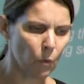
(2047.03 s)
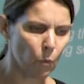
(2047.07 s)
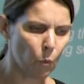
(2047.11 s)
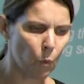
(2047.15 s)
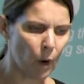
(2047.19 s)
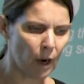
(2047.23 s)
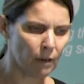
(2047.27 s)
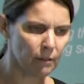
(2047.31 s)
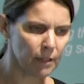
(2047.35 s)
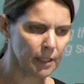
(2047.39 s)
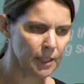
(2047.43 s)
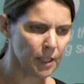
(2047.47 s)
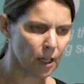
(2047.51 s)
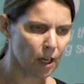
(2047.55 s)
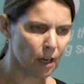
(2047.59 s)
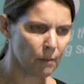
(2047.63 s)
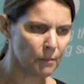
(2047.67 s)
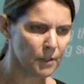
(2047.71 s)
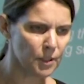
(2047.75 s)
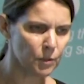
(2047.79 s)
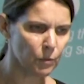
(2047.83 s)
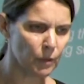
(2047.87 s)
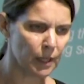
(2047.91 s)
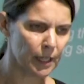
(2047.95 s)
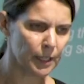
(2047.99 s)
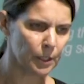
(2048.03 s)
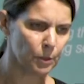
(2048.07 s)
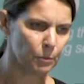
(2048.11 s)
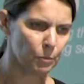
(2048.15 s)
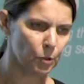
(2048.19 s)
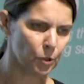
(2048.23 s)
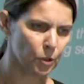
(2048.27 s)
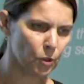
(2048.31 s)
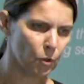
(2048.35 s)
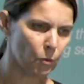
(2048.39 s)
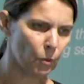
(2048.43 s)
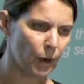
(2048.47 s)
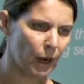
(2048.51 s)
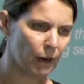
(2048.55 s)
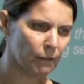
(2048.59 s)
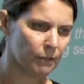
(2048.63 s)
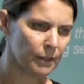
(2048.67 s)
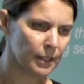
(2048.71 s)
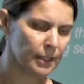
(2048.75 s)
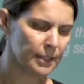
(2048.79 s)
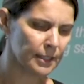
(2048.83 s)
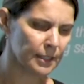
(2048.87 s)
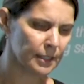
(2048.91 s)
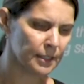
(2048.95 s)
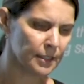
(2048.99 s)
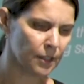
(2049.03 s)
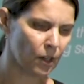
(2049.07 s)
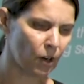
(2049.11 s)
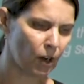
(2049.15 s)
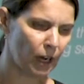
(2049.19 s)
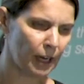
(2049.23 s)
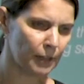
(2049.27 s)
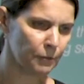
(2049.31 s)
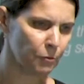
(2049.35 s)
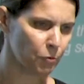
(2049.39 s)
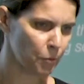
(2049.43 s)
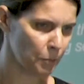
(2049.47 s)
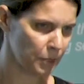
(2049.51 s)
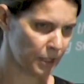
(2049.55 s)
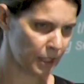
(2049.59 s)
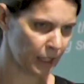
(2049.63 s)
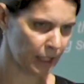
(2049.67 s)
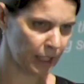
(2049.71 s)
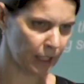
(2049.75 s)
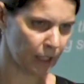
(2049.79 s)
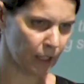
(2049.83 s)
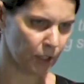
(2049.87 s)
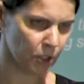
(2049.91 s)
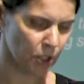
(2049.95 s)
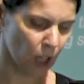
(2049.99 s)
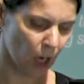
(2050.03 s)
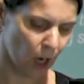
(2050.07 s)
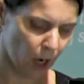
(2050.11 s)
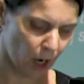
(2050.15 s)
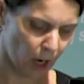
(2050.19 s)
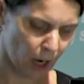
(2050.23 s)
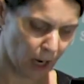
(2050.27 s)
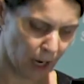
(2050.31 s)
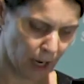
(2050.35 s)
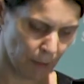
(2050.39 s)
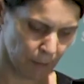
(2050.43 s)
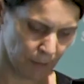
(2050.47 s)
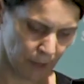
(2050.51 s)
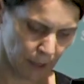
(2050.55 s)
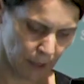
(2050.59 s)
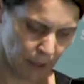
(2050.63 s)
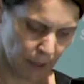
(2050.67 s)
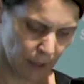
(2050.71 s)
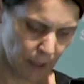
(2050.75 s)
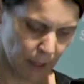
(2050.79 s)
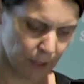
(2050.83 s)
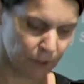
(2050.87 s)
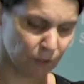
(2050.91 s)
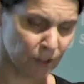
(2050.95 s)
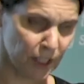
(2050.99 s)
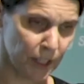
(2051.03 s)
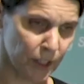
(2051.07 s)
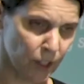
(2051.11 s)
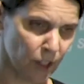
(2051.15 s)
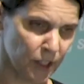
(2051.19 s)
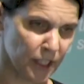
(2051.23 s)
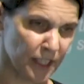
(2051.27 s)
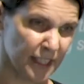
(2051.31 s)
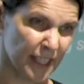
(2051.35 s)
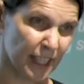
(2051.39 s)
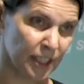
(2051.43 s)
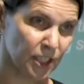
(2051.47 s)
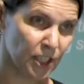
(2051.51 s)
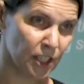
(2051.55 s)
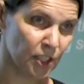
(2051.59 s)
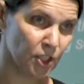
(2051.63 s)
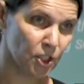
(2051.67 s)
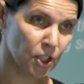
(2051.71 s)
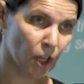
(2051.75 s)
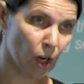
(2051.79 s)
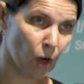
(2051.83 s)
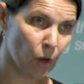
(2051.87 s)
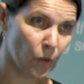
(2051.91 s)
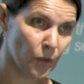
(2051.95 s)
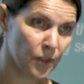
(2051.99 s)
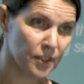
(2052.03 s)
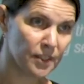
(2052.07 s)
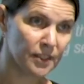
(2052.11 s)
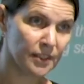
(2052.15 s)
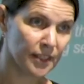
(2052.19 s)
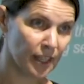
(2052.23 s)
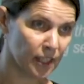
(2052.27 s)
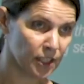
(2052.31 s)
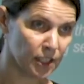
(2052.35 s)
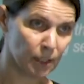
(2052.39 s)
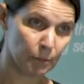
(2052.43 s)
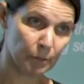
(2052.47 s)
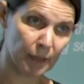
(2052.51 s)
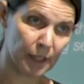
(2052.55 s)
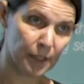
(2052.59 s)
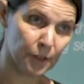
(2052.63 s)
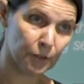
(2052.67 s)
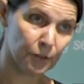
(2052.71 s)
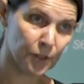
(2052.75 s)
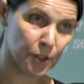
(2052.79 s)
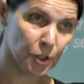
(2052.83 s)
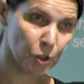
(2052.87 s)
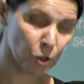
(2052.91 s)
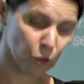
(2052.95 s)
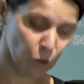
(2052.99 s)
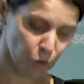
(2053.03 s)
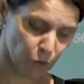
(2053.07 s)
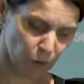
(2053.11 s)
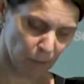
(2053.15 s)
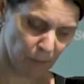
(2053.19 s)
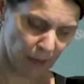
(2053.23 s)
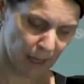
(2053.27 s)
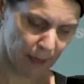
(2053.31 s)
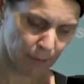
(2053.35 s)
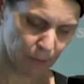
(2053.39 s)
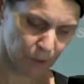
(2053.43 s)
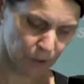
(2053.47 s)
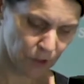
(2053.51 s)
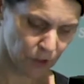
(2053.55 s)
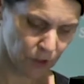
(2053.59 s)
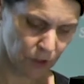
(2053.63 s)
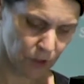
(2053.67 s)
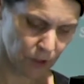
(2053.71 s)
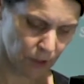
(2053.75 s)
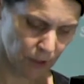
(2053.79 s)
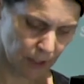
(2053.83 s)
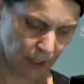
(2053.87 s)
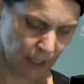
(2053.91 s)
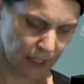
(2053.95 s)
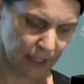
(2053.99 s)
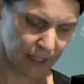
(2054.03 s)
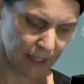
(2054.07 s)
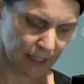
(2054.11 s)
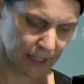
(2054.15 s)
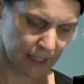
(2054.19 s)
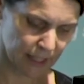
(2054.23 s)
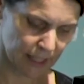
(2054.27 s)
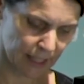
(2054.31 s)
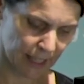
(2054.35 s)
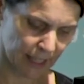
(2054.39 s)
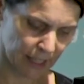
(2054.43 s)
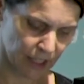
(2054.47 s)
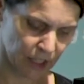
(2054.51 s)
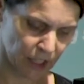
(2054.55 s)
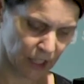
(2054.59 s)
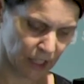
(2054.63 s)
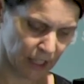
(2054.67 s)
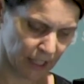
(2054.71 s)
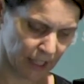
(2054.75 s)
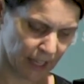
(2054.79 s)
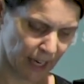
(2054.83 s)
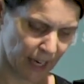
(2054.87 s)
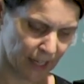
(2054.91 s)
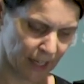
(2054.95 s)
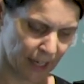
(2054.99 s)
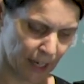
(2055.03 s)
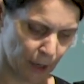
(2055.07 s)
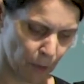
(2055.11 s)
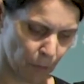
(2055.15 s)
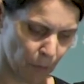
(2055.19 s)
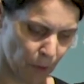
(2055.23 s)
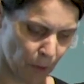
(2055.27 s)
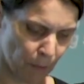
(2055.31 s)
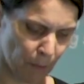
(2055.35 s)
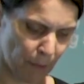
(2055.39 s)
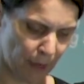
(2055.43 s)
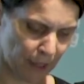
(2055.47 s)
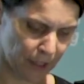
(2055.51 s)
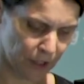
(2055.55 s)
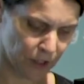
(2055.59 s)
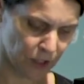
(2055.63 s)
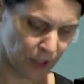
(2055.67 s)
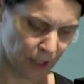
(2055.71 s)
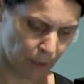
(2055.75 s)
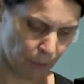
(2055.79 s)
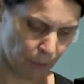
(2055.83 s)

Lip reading: WorryTime is where you put your worries aside for a particular time, and research has actually shown this is actually beneficial for people to do this, and it actually can help them manage